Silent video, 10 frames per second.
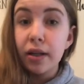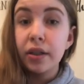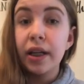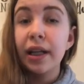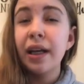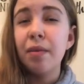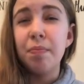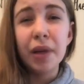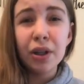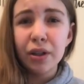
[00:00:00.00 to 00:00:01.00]
getting a
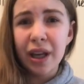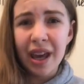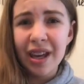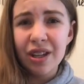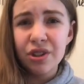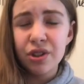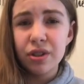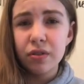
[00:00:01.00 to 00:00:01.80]
bigger cage